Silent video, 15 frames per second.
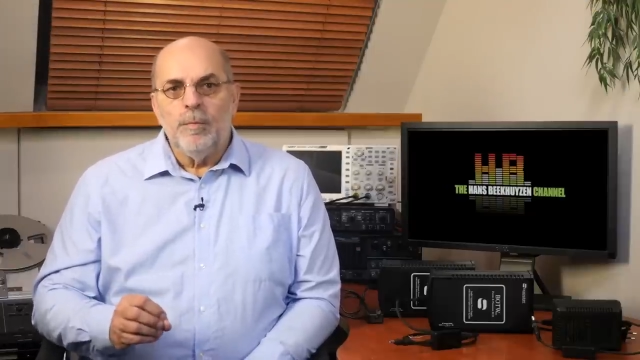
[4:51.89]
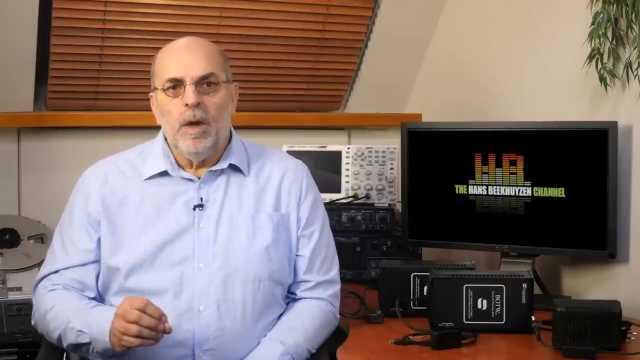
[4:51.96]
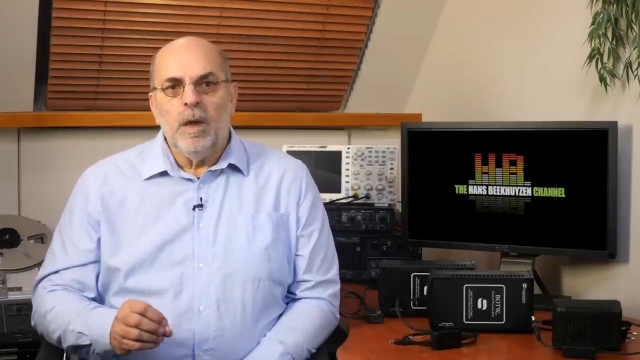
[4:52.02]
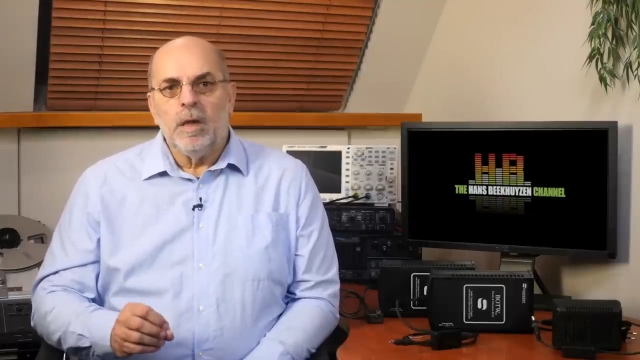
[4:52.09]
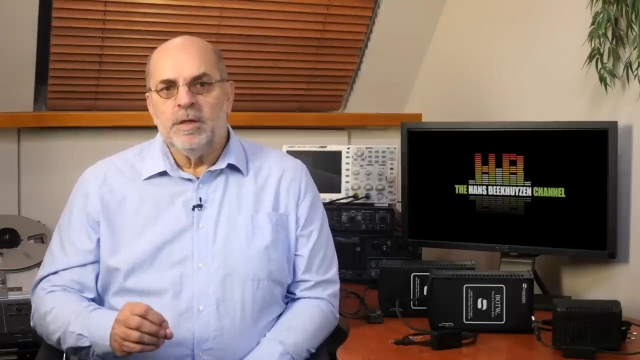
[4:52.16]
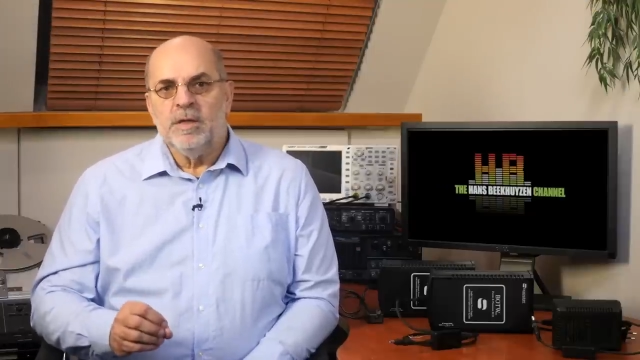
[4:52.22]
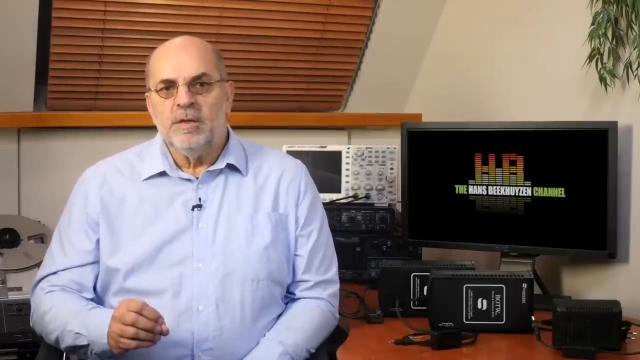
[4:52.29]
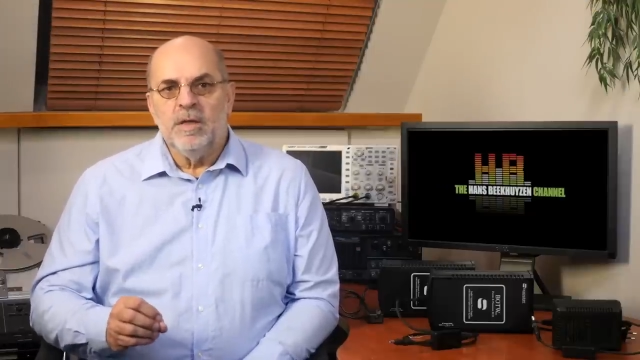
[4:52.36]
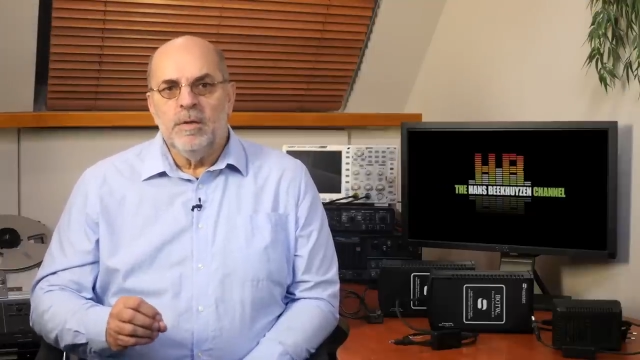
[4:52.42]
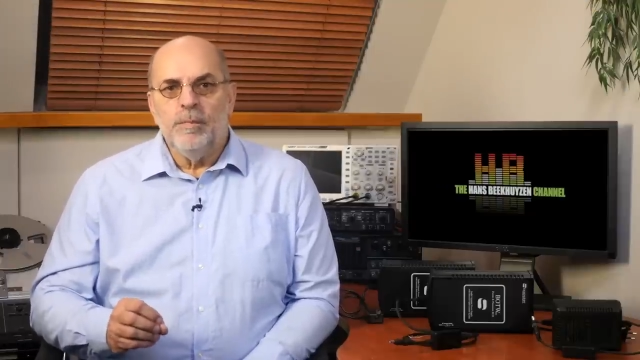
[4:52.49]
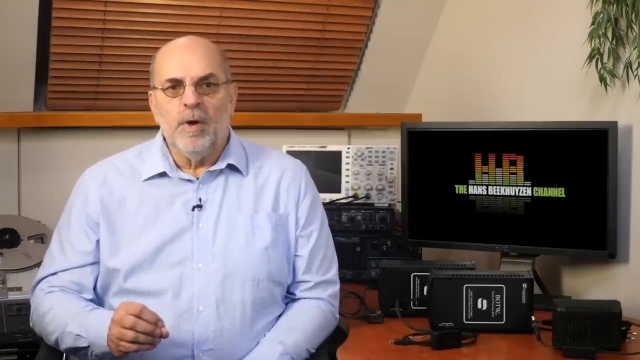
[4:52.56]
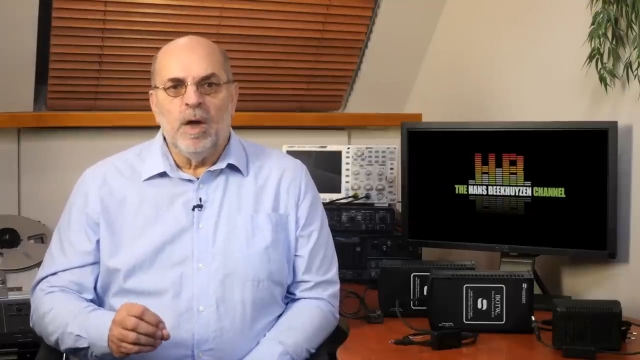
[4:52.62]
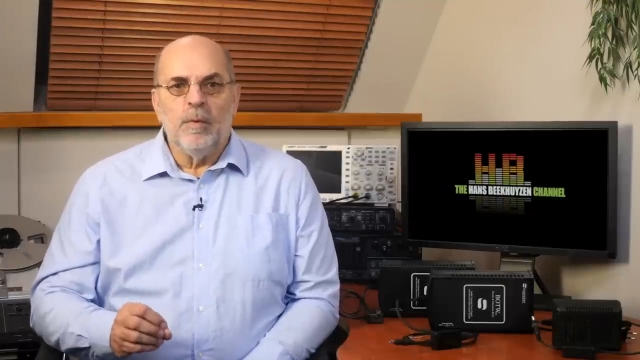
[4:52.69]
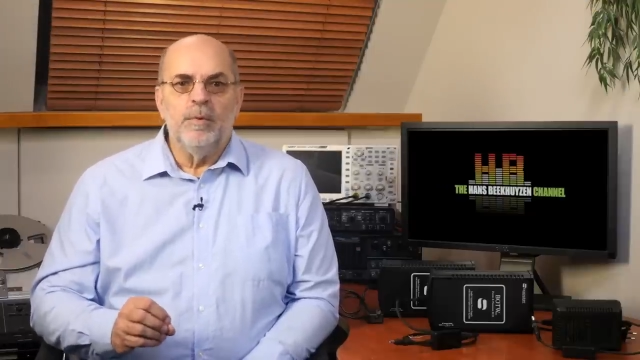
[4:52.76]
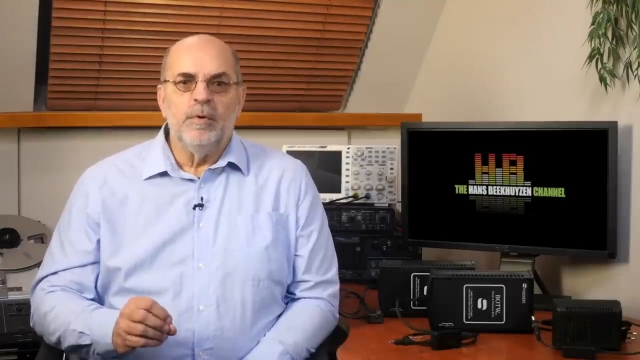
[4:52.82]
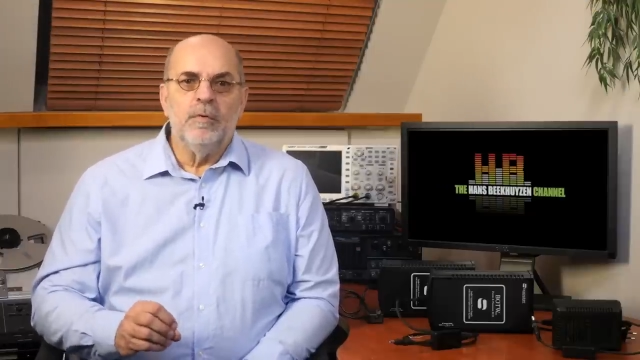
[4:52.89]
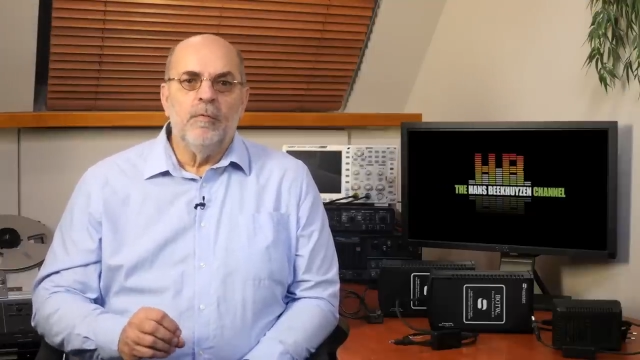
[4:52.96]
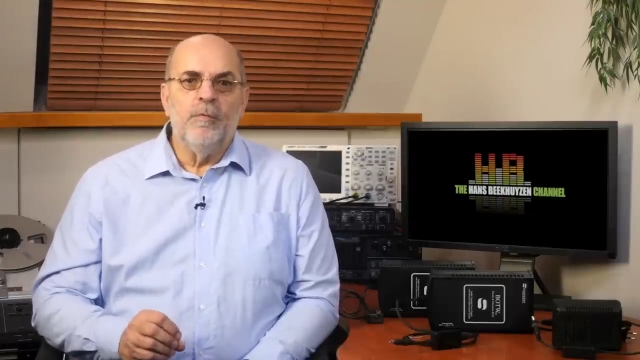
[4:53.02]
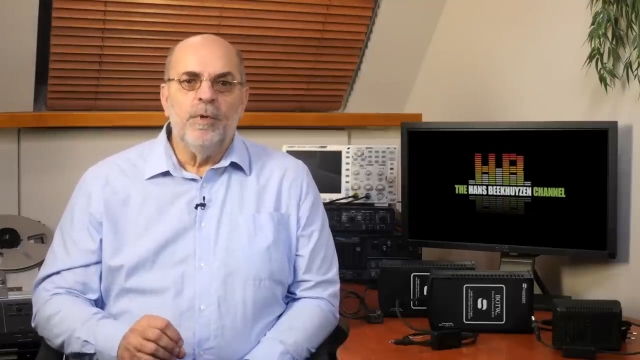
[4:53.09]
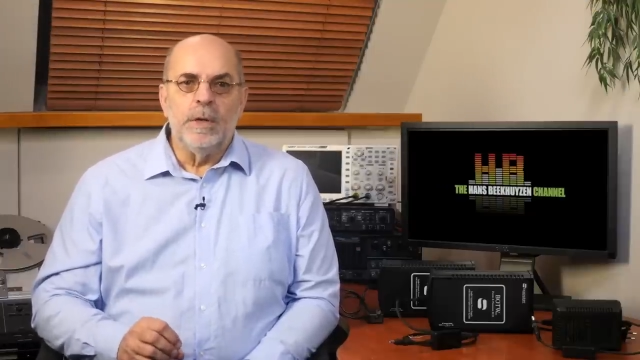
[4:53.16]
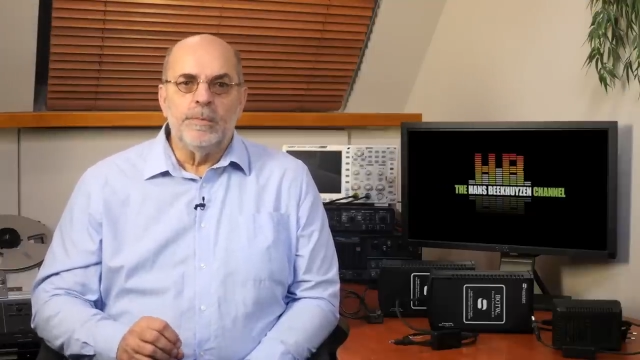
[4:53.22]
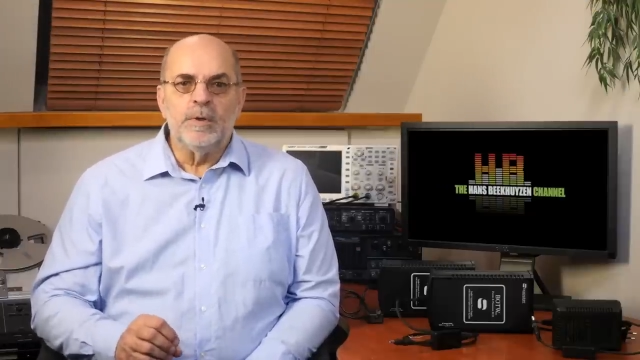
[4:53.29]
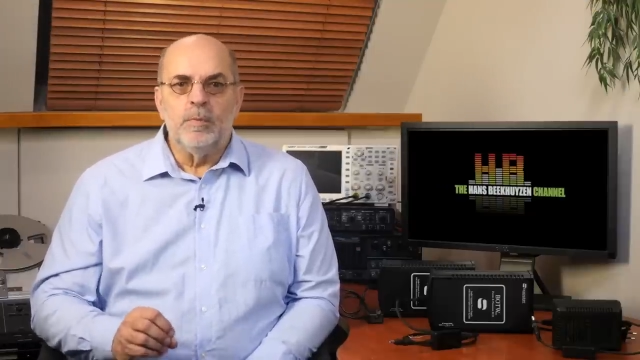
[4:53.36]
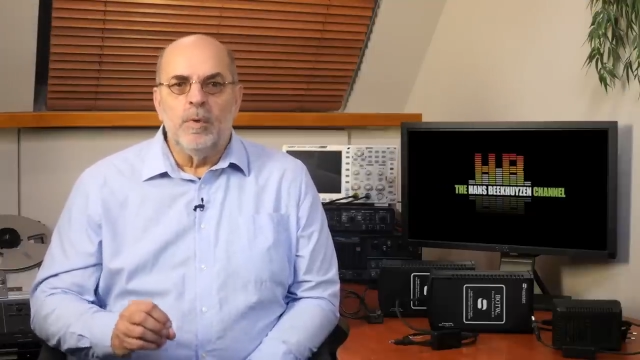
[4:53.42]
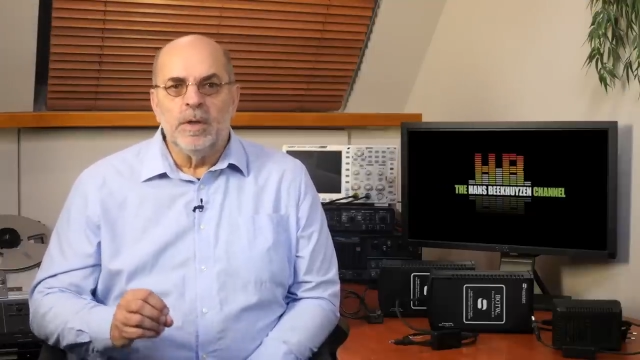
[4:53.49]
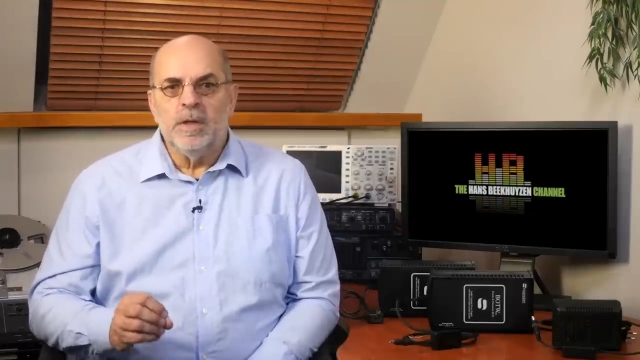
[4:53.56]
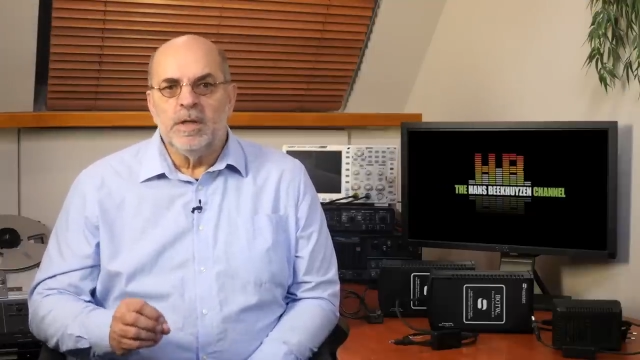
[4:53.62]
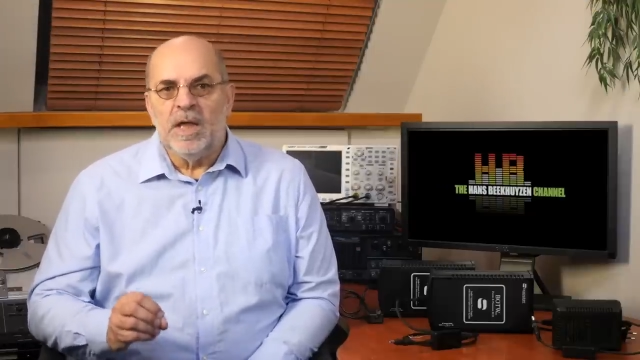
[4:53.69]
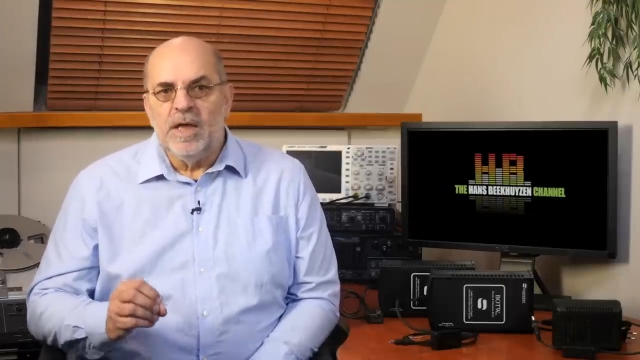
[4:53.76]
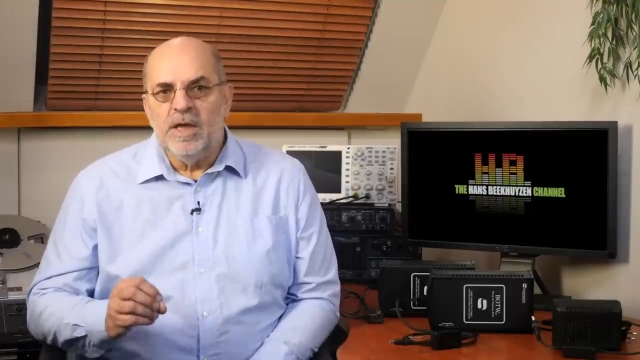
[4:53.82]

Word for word: marketing department of Philips wanted